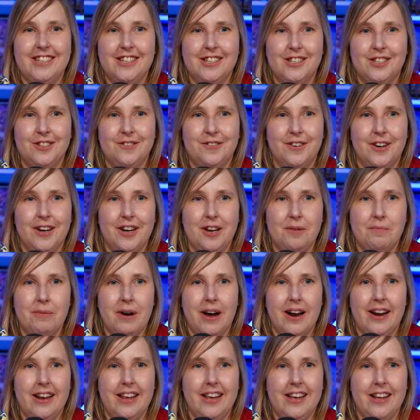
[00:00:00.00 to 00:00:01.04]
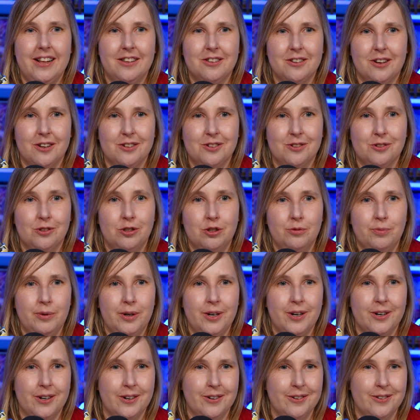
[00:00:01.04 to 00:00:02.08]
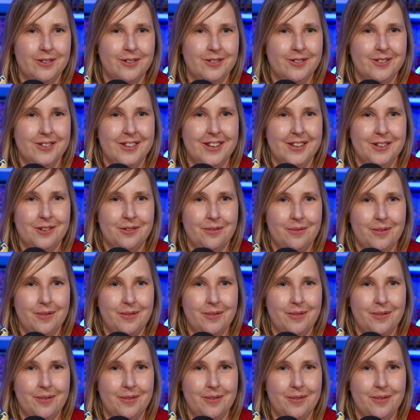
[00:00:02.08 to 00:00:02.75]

just for anybody, it's also superheroes as